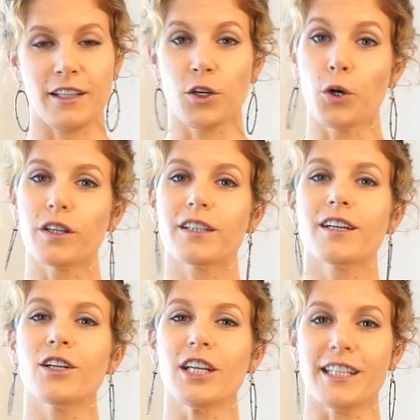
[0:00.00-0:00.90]
at
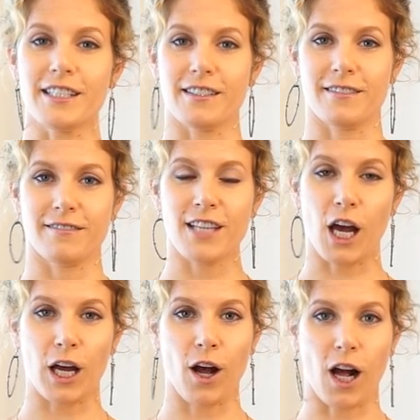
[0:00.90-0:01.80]

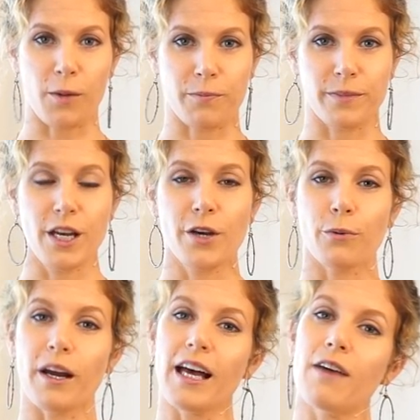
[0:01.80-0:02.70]
yogacurrent.com,
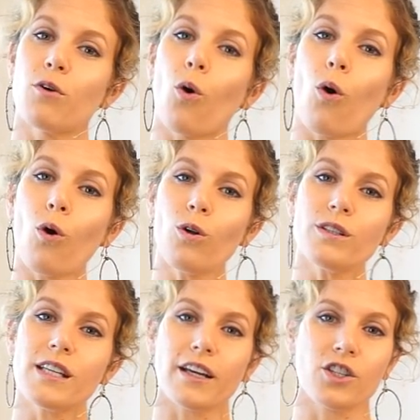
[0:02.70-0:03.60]
where I have a
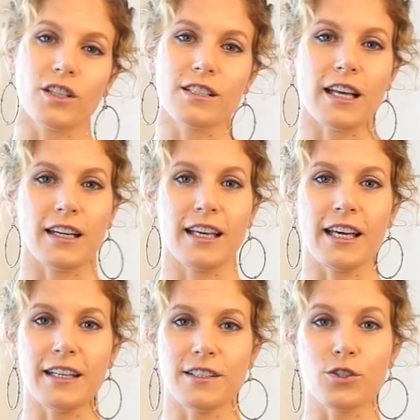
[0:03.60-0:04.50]
whole section
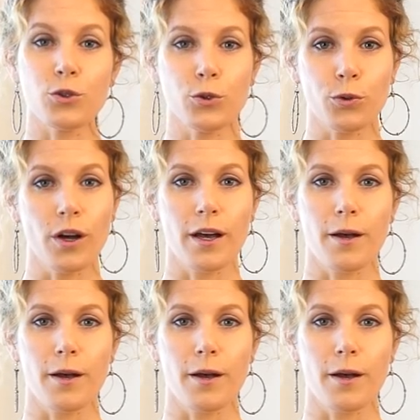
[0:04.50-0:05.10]
dedicated to